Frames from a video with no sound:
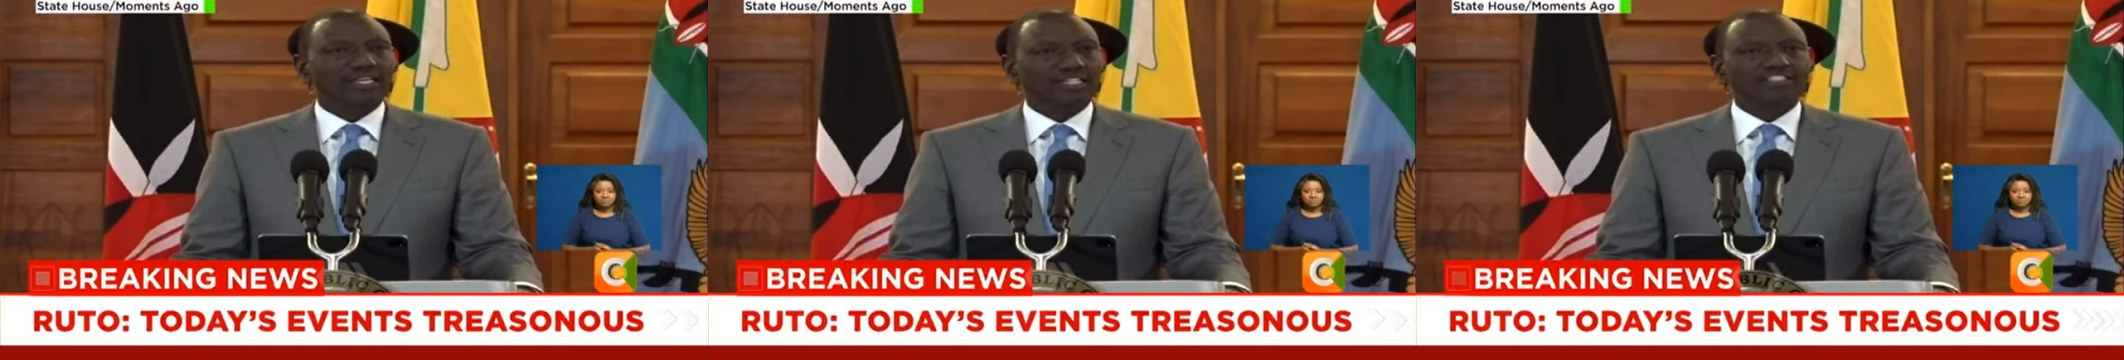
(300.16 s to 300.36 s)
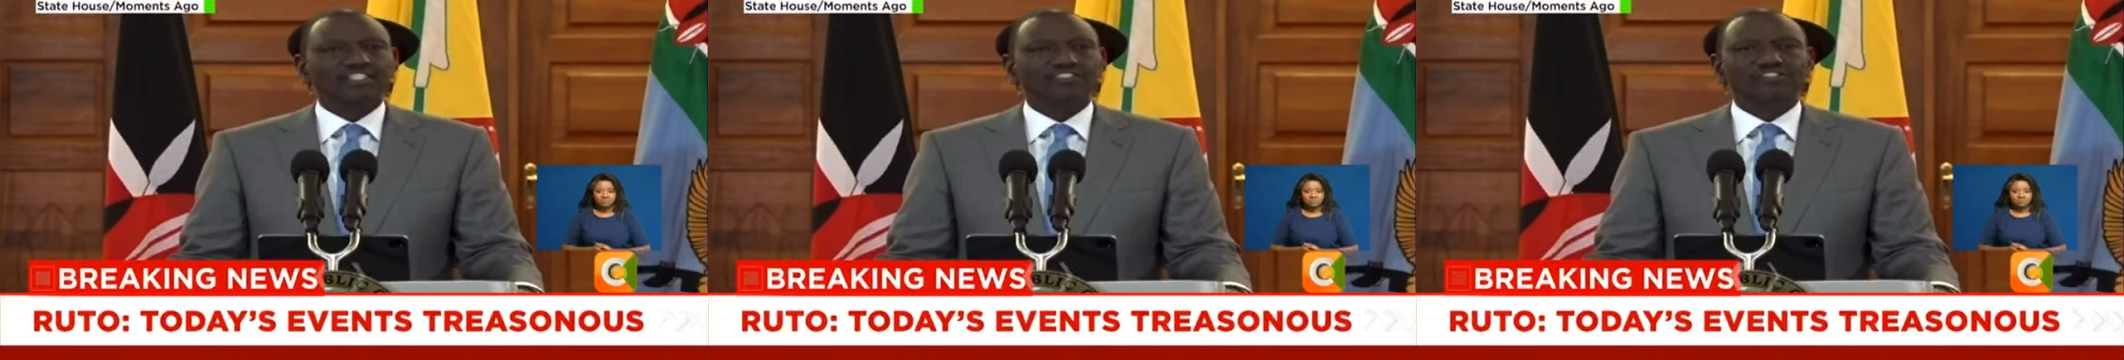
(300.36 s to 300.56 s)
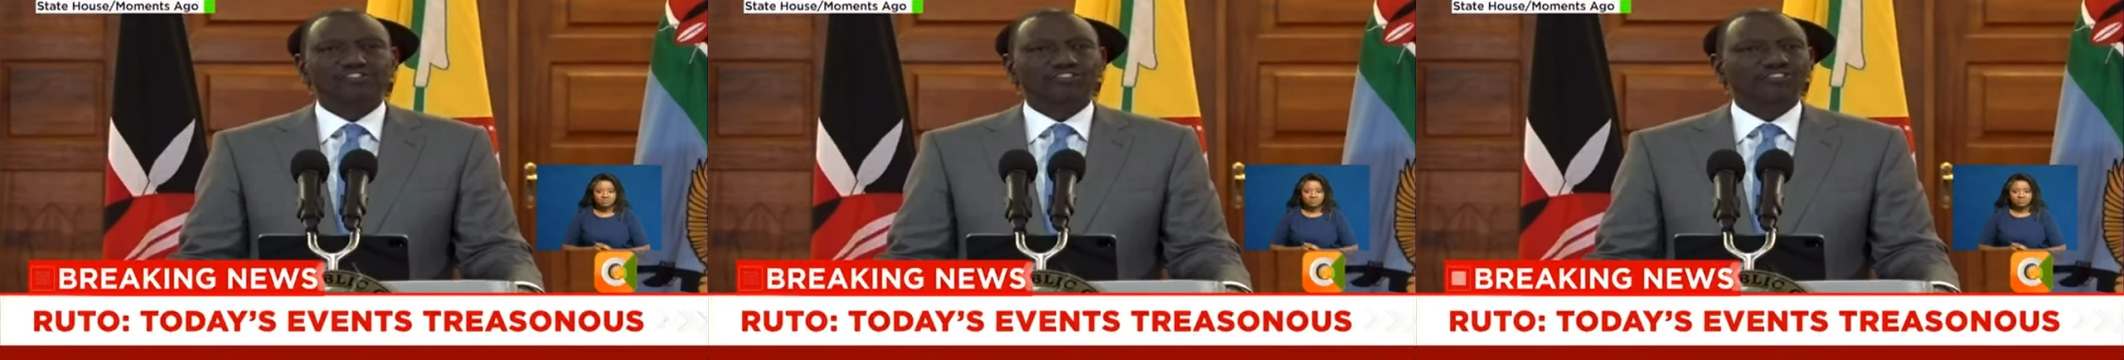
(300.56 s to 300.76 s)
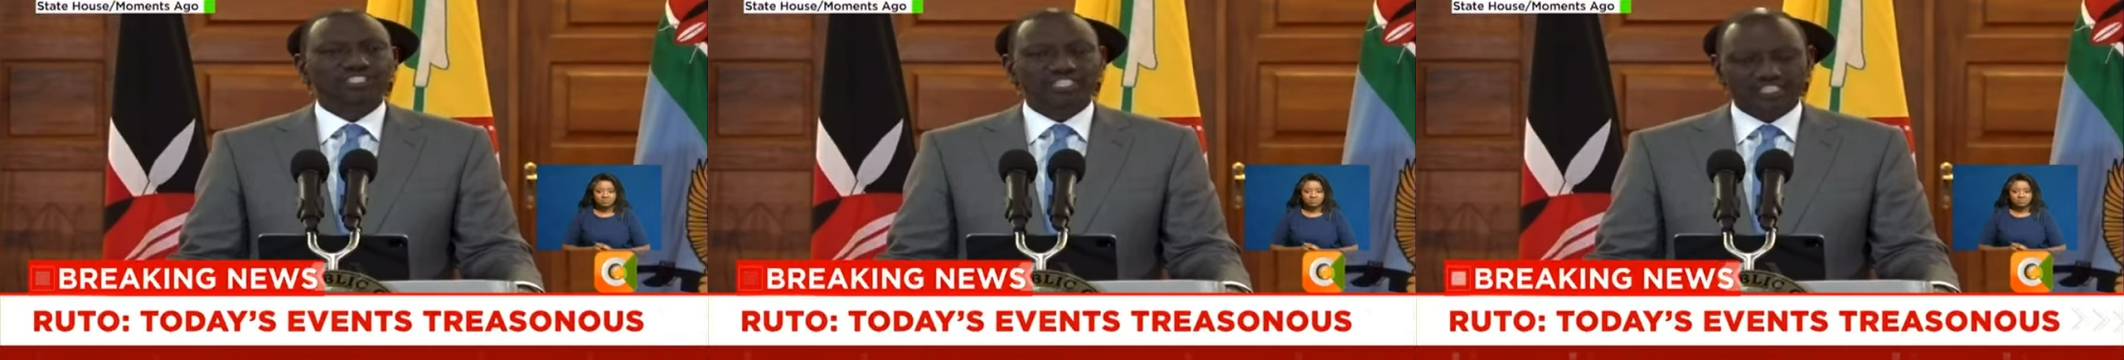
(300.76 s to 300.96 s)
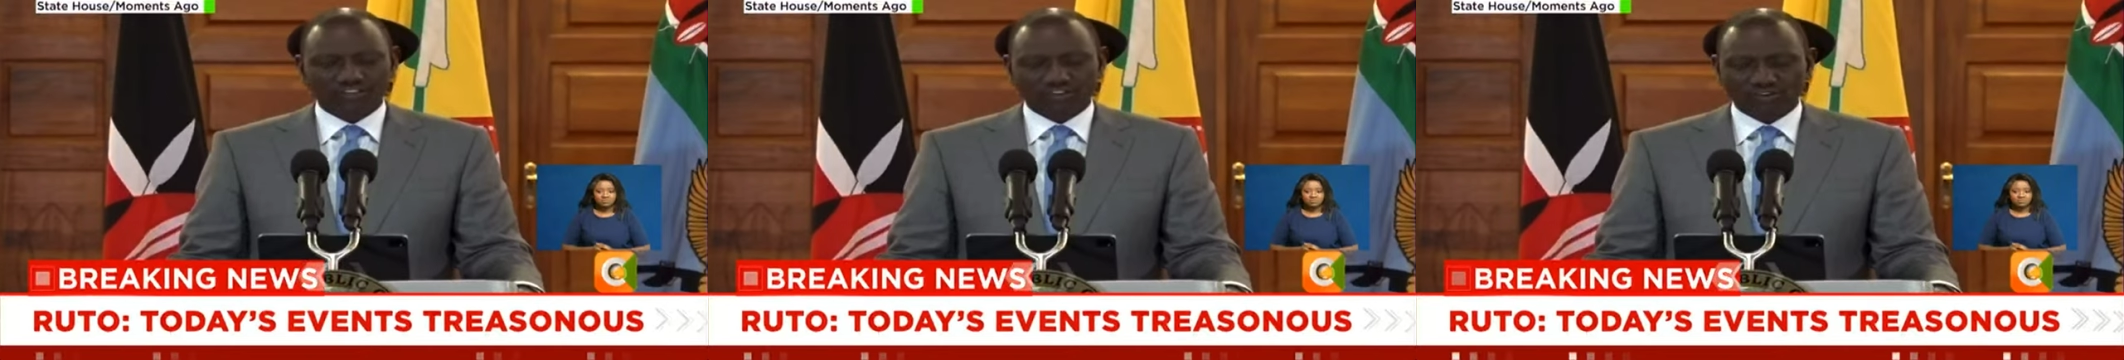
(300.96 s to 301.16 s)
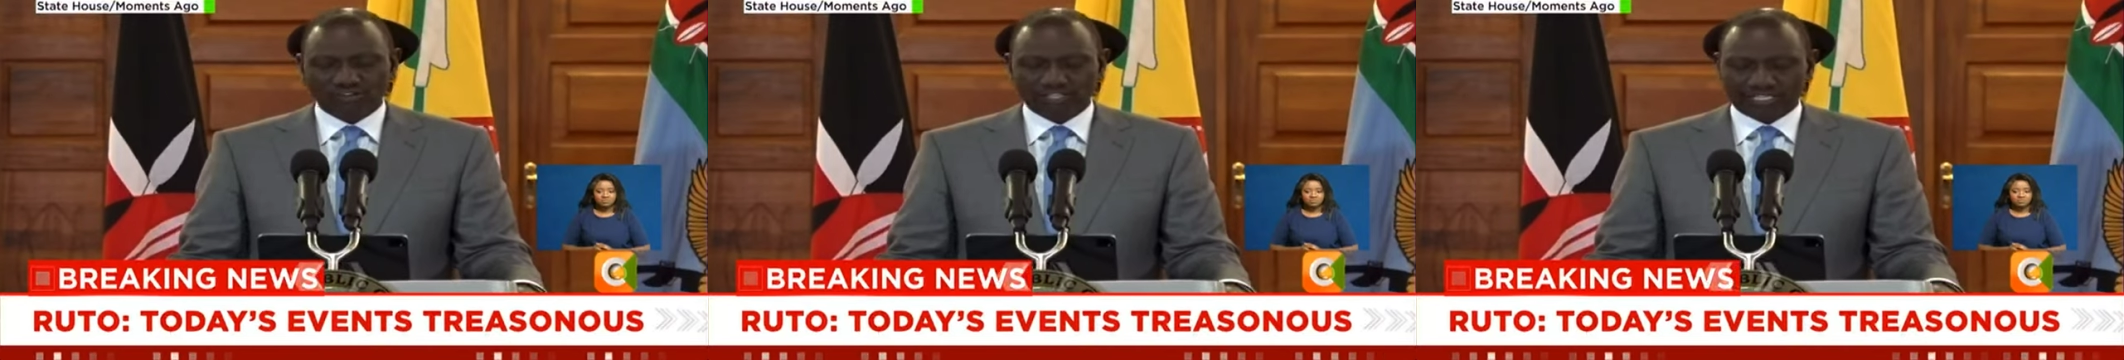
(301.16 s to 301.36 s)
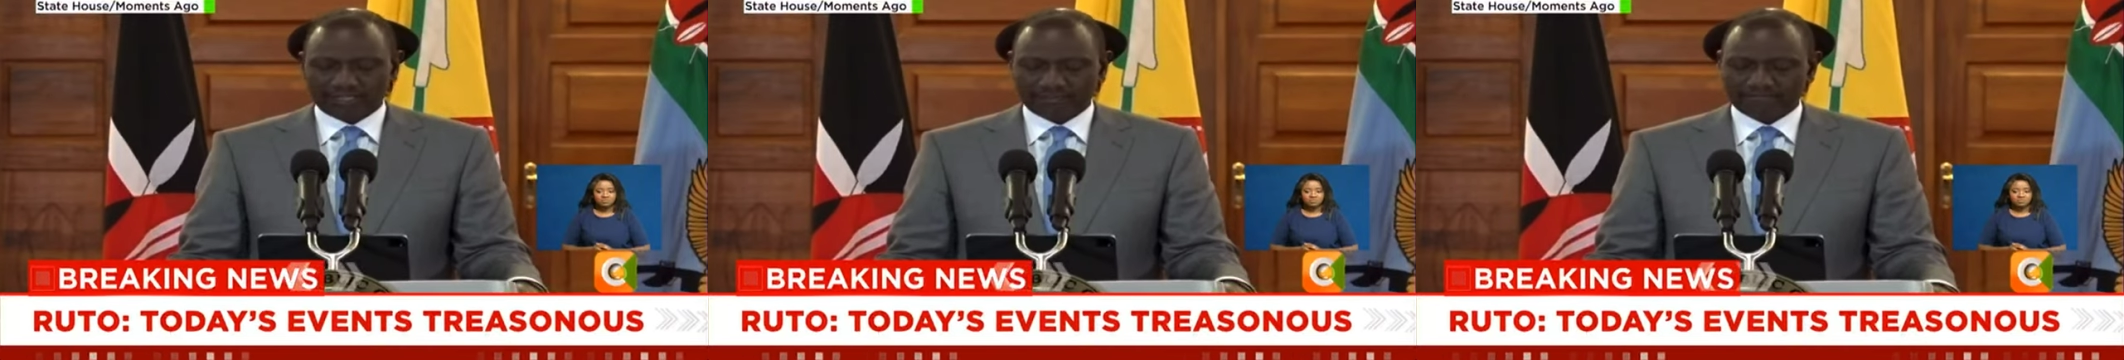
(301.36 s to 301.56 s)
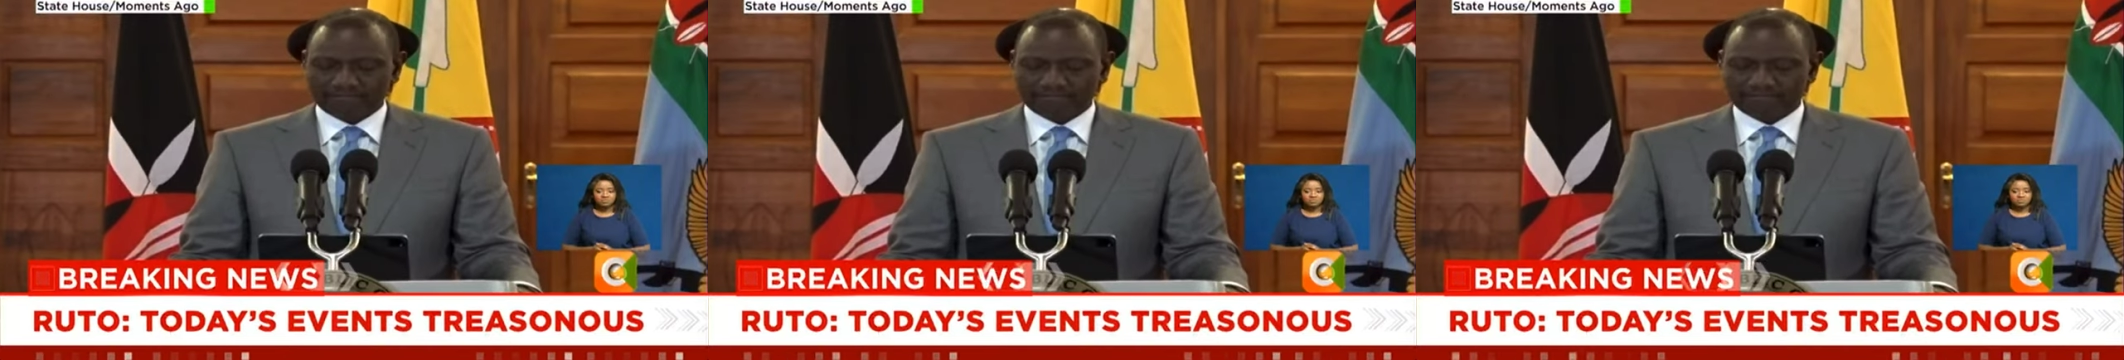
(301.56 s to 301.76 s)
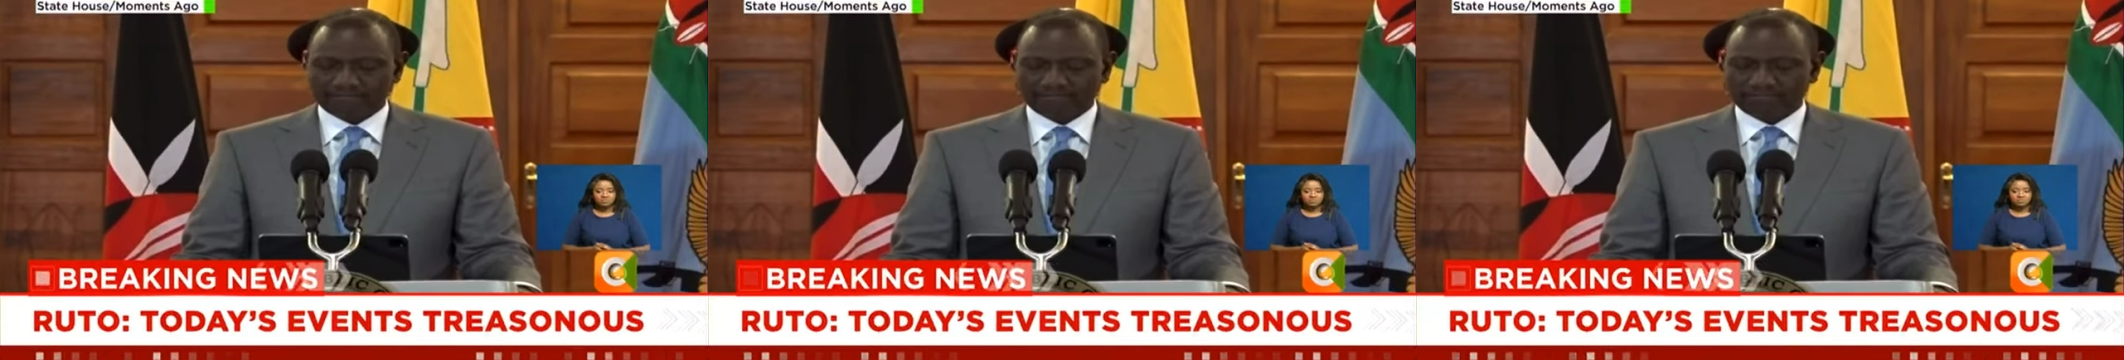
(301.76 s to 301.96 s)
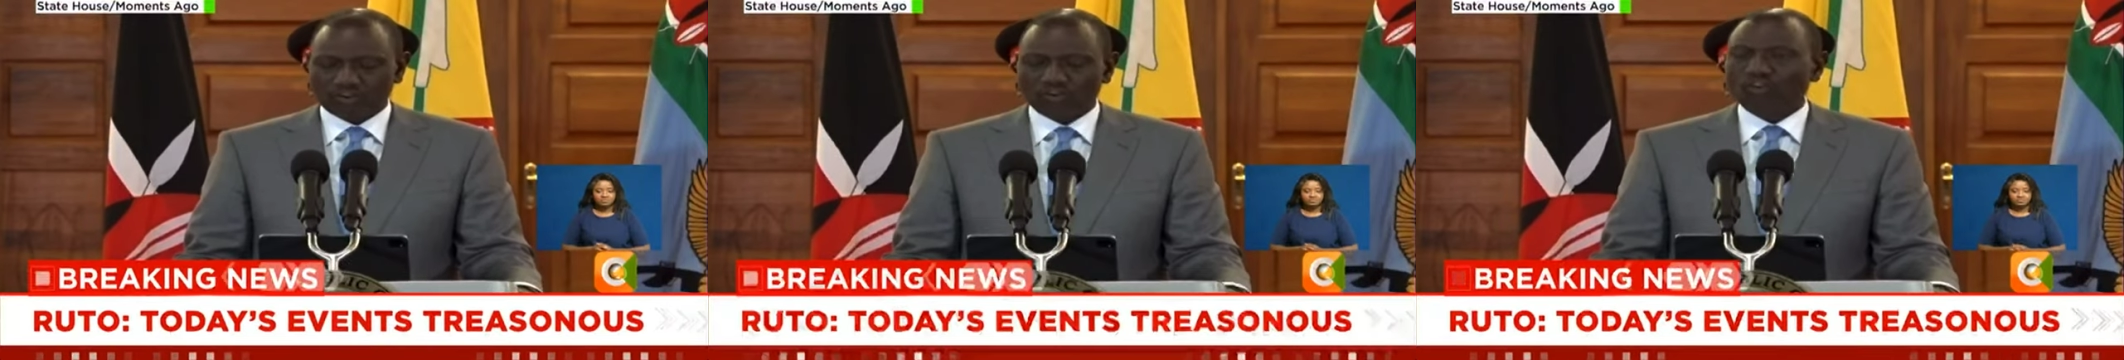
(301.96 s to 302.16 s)
it is not in order
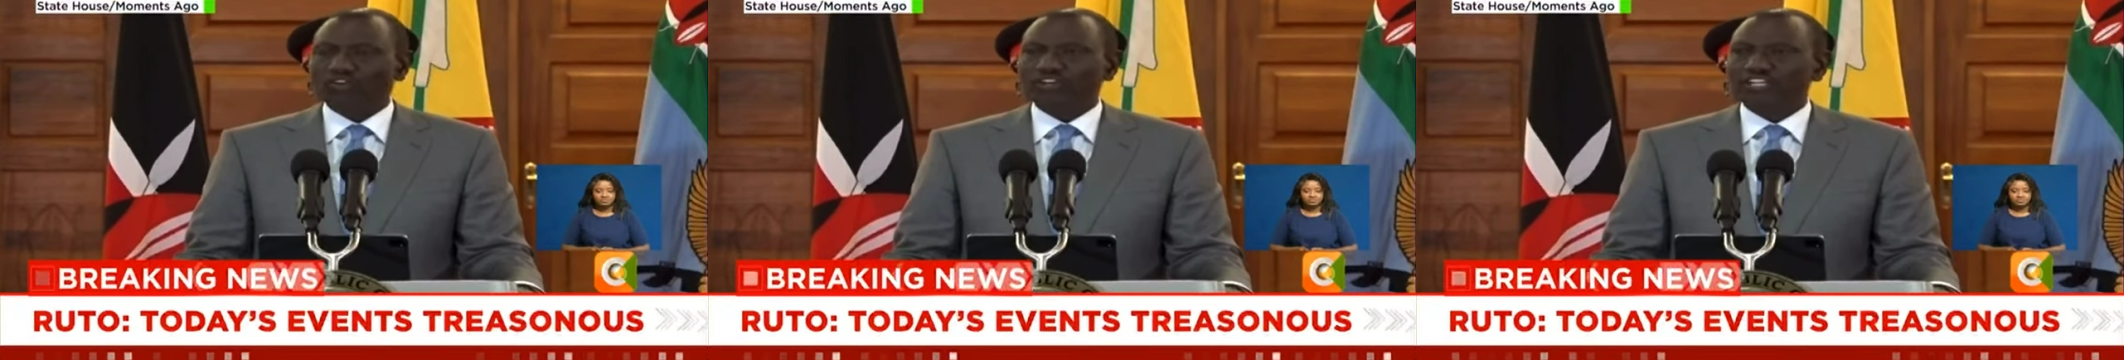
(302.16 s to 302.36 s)
or